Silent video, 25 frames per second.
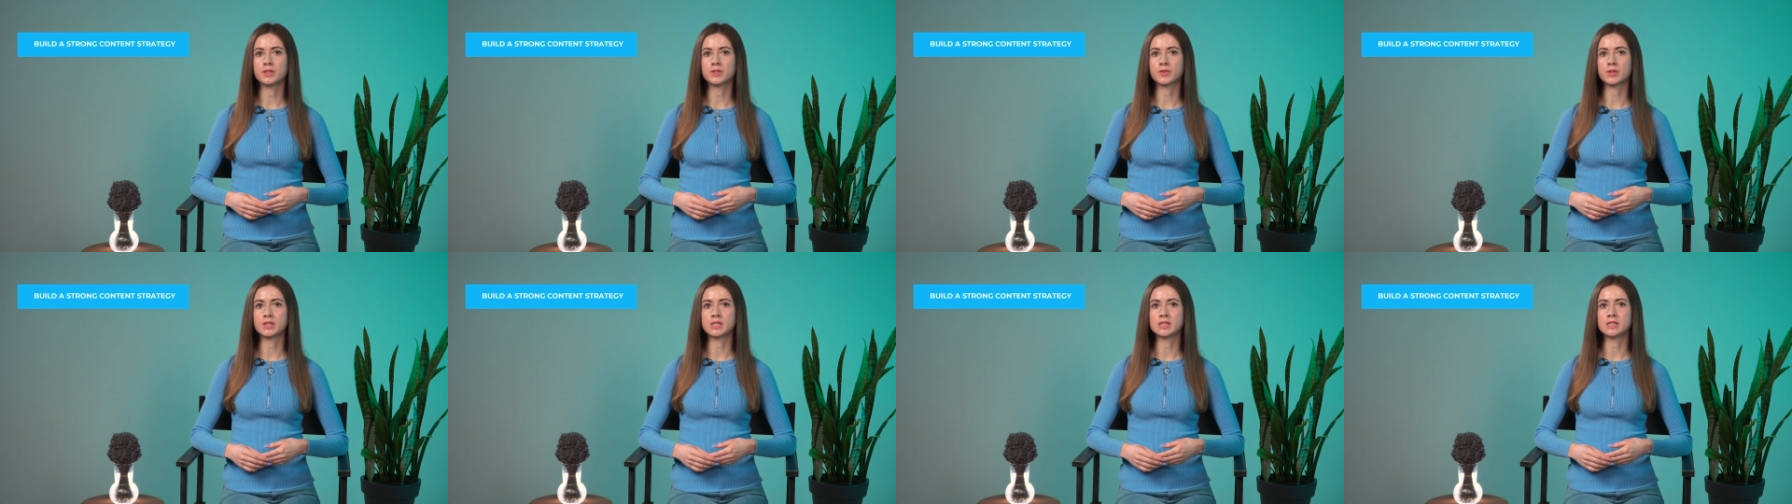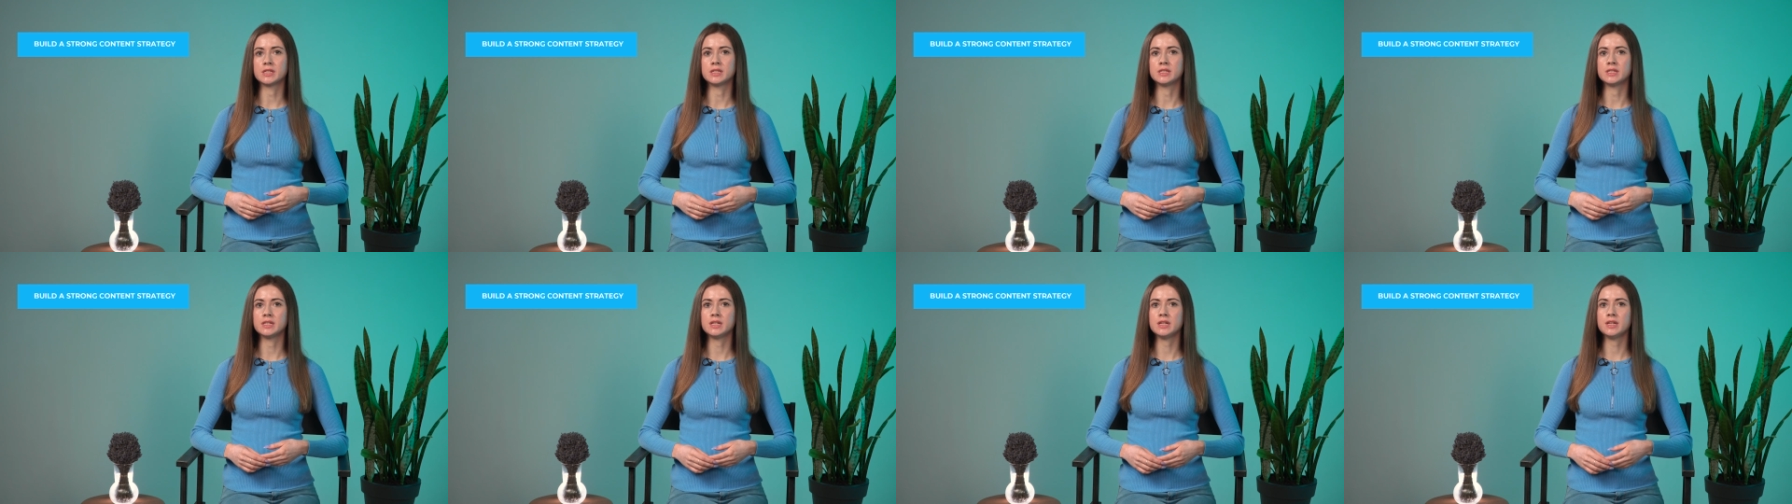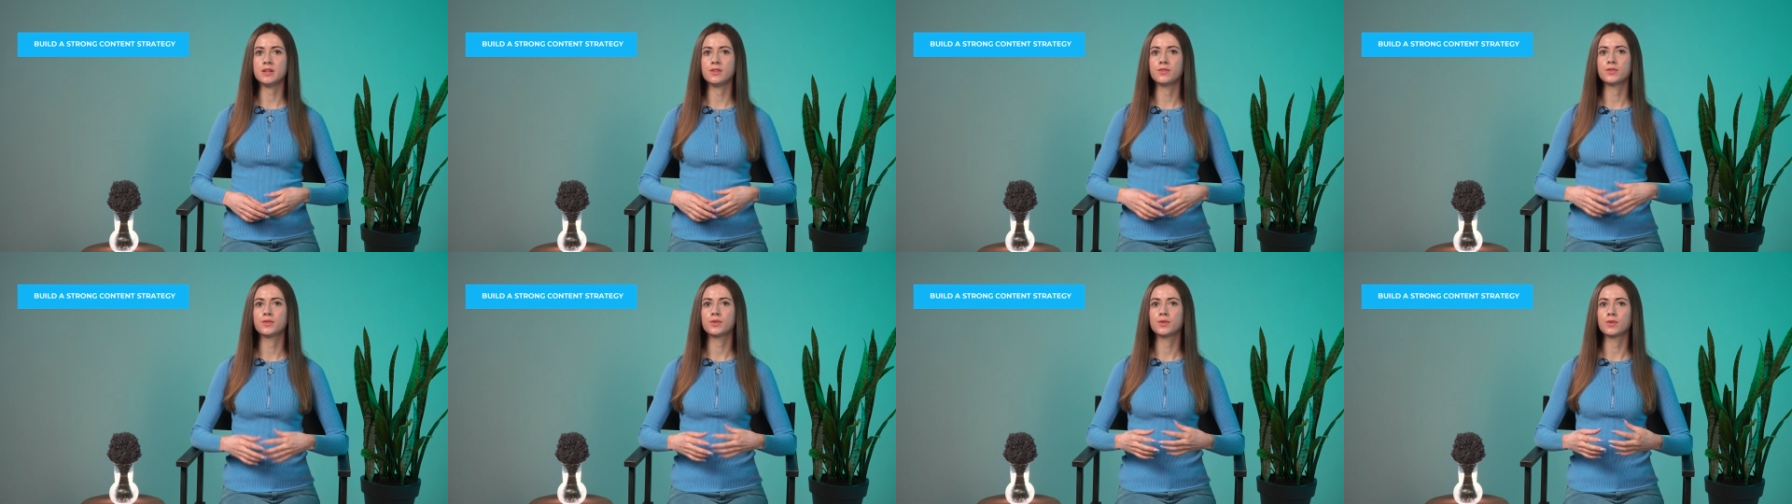interested
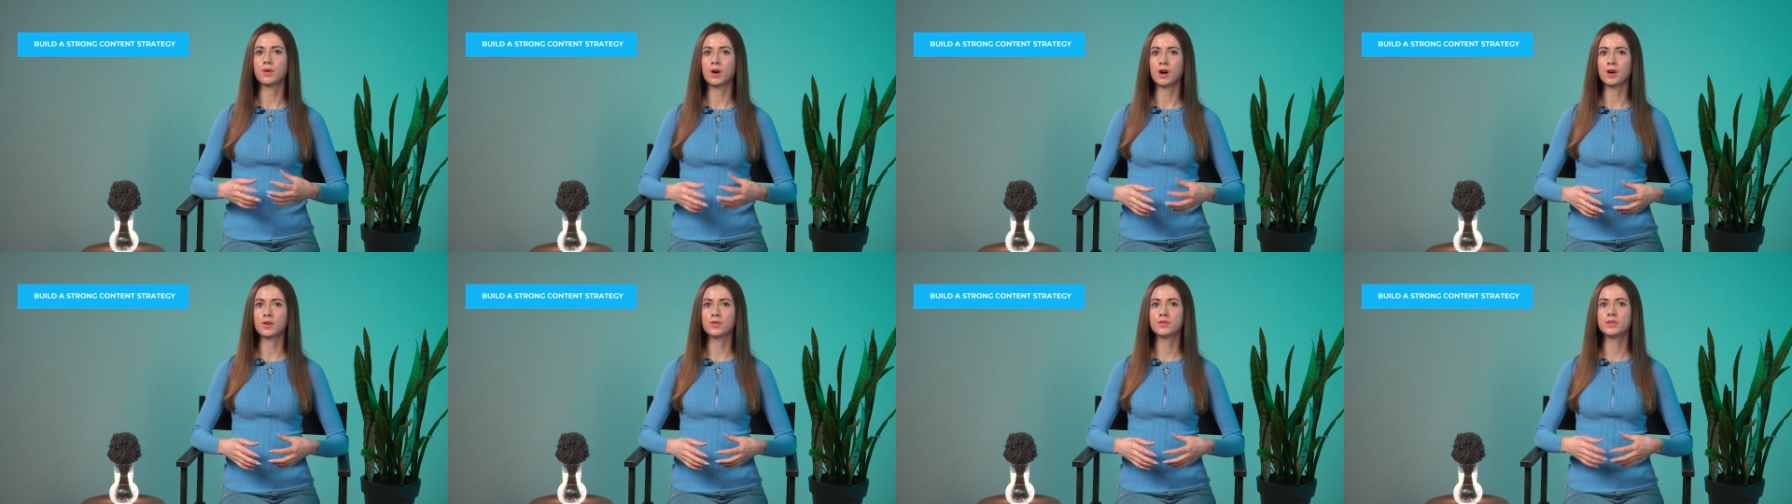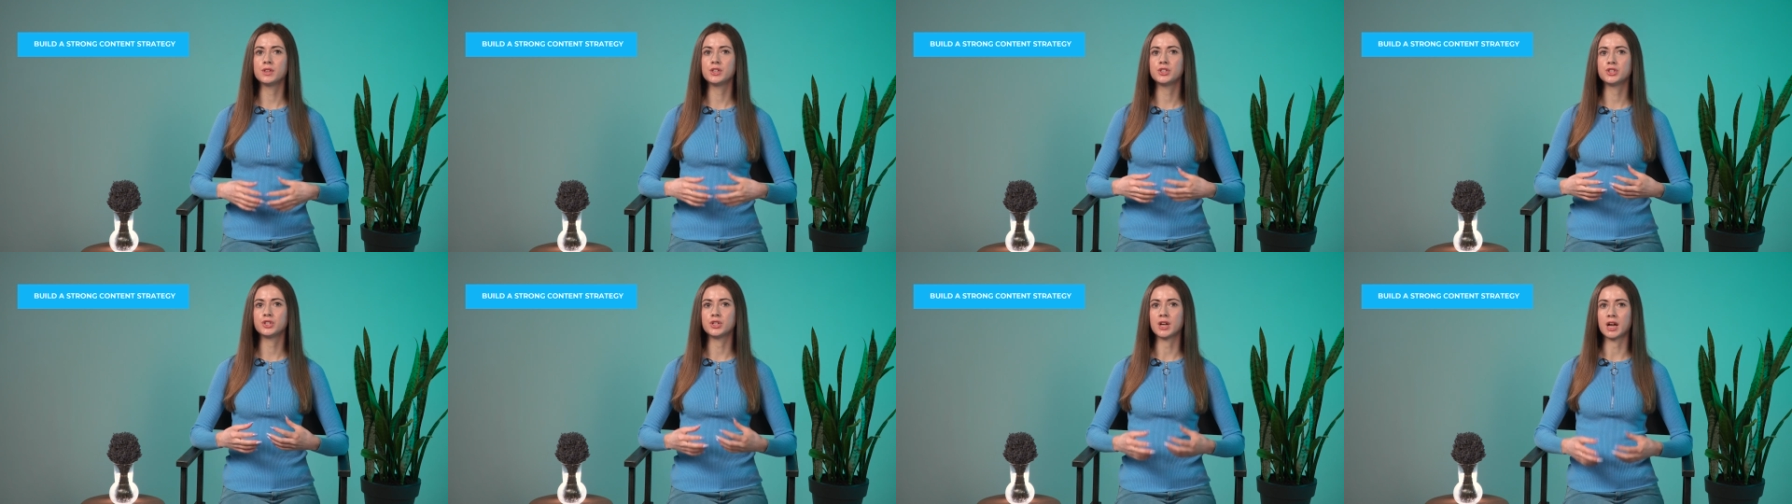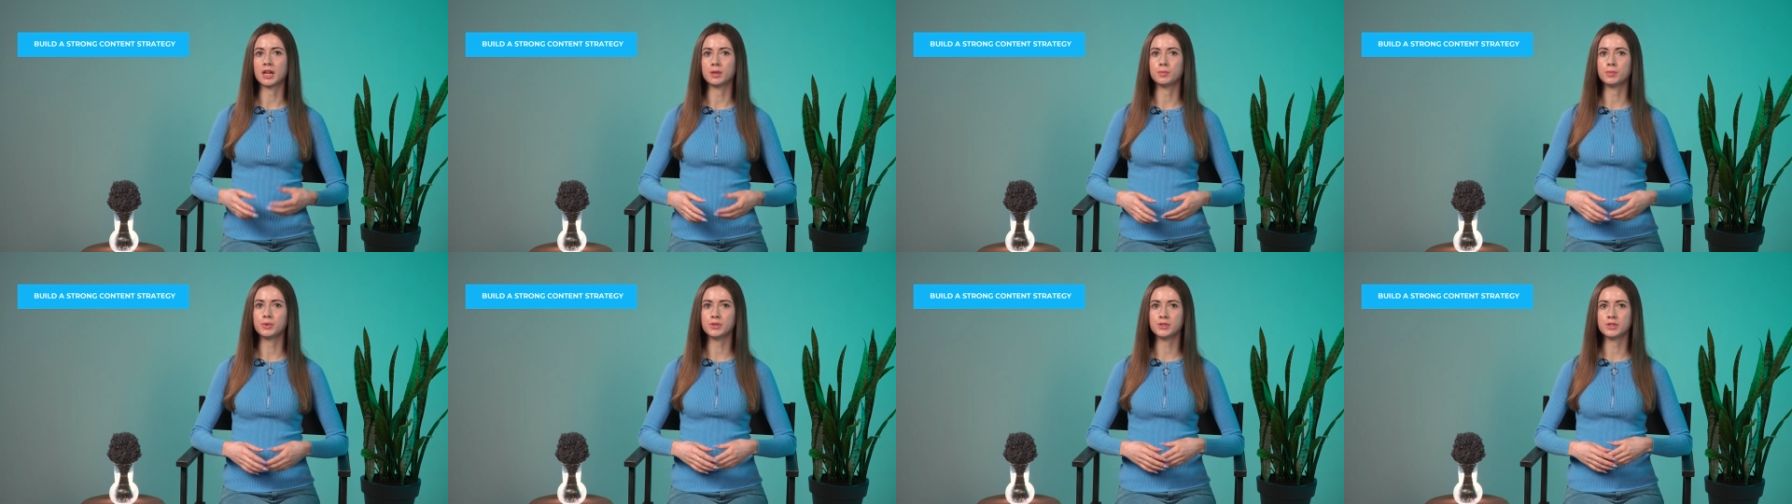in throughout the
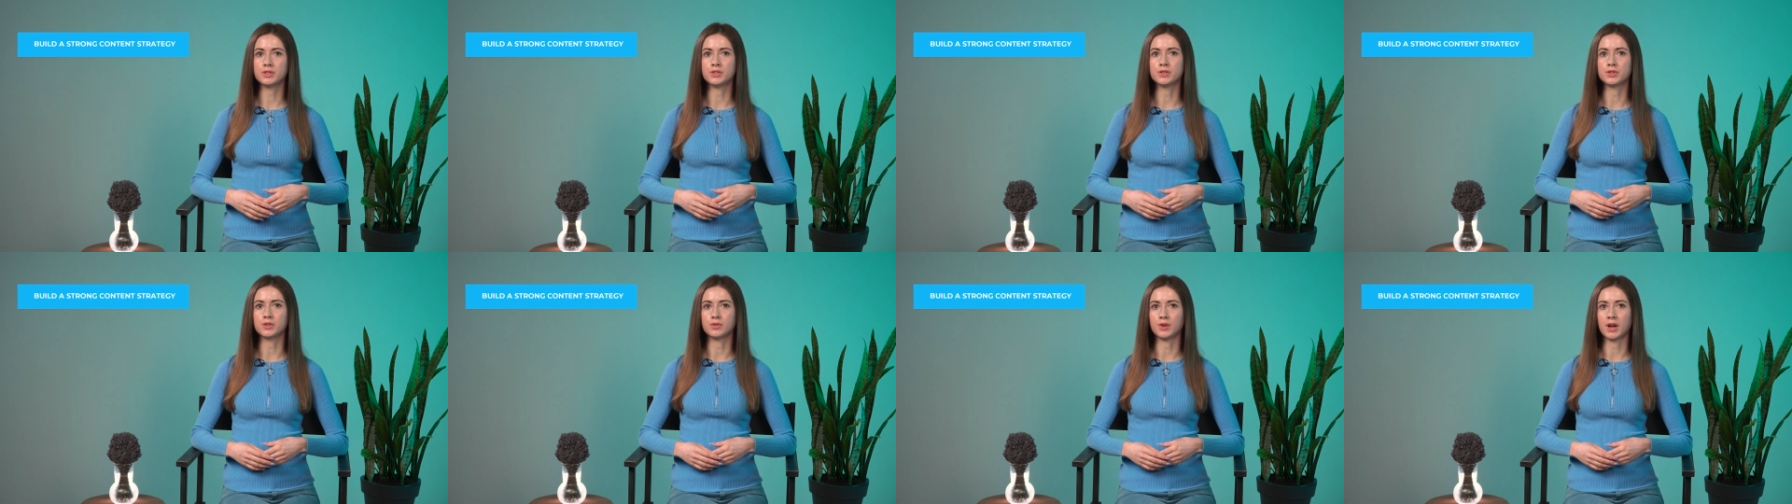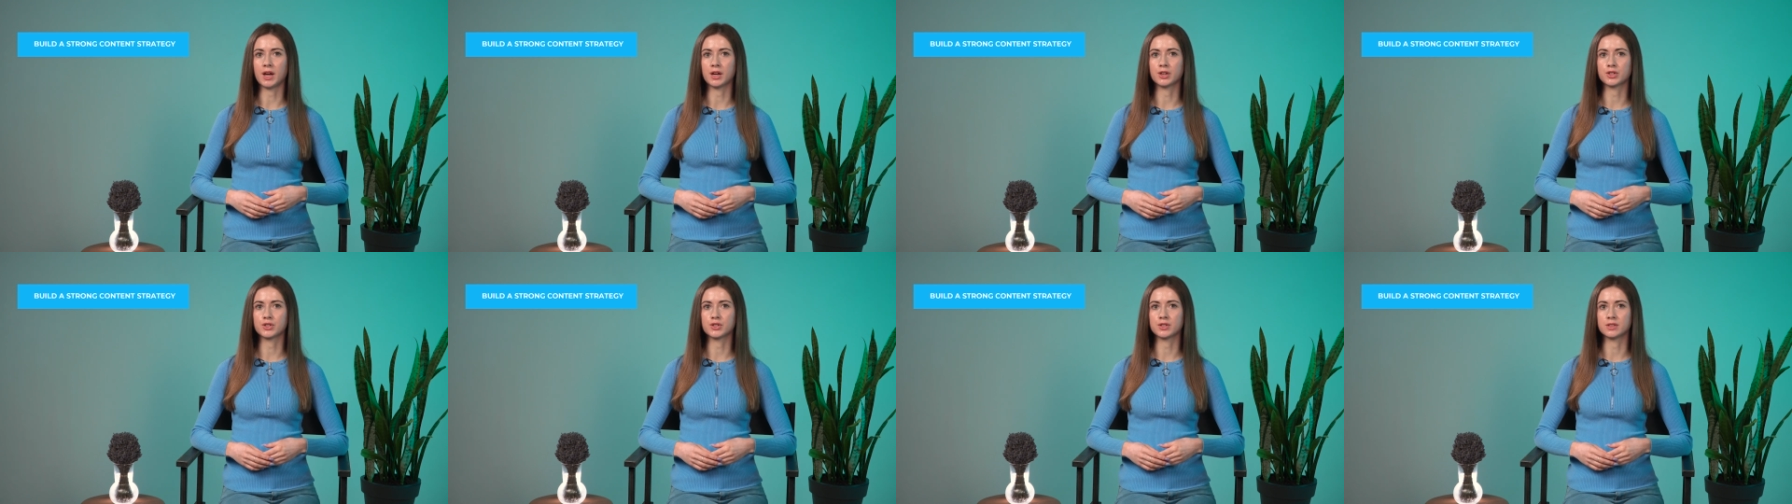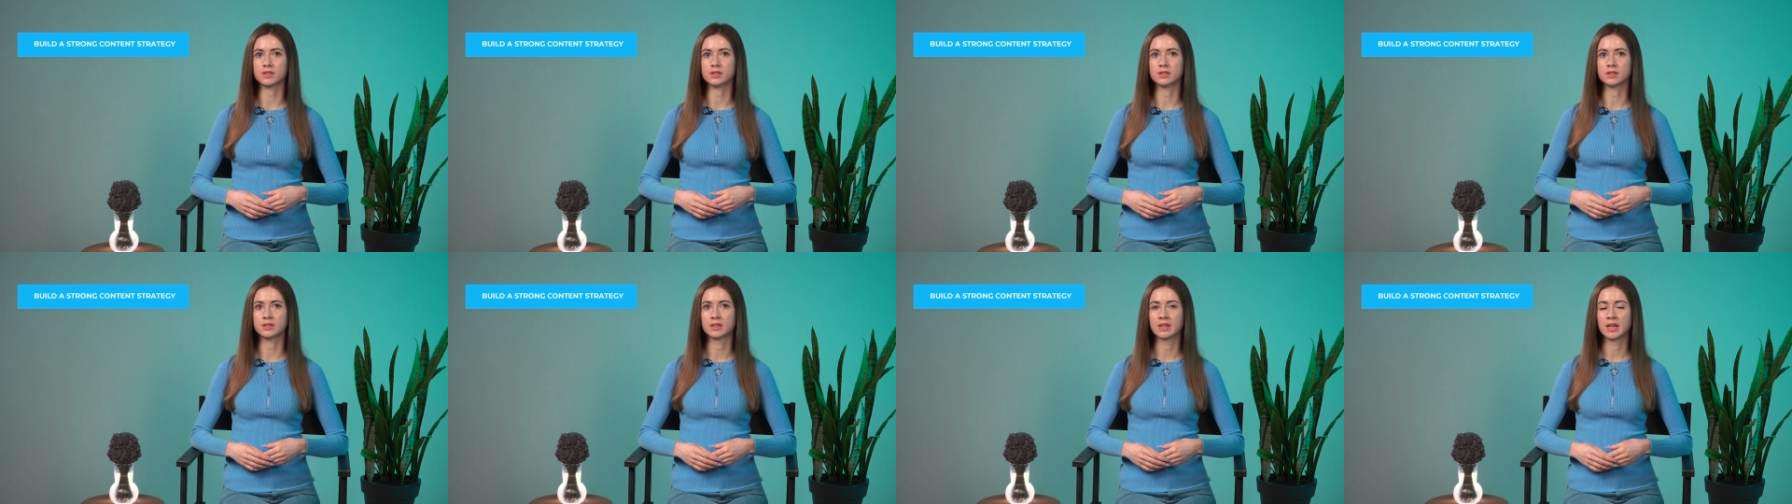chatbot
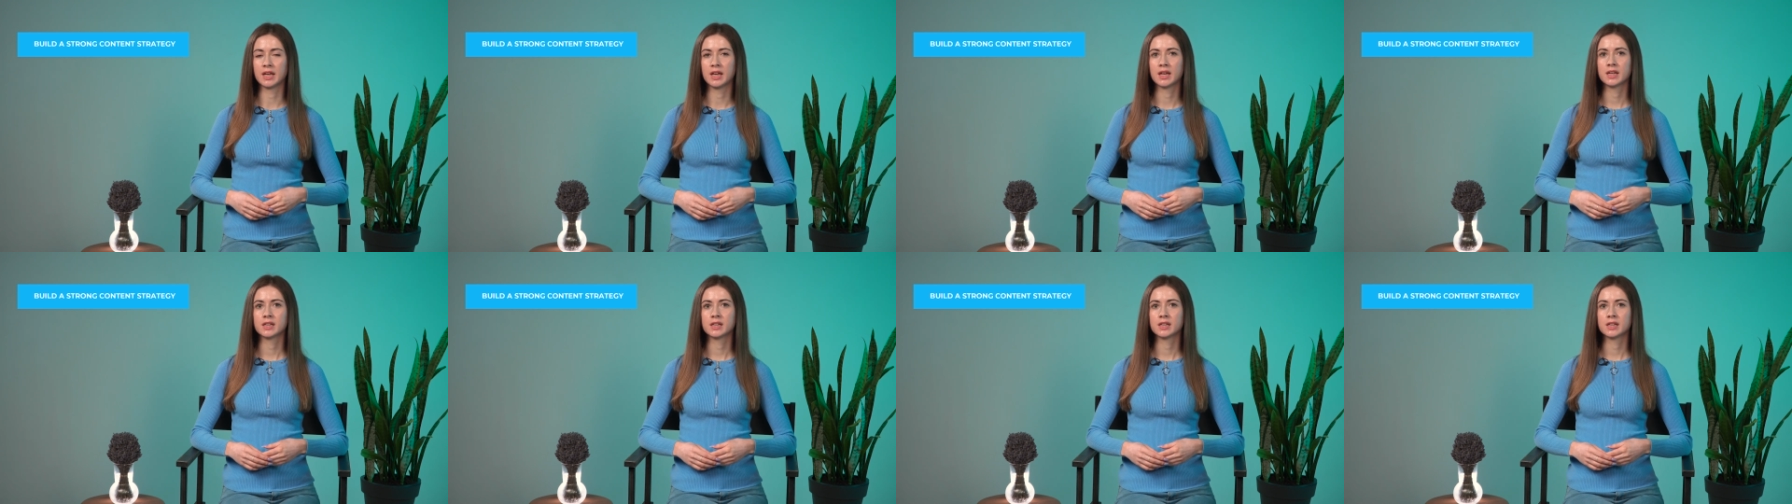interaction.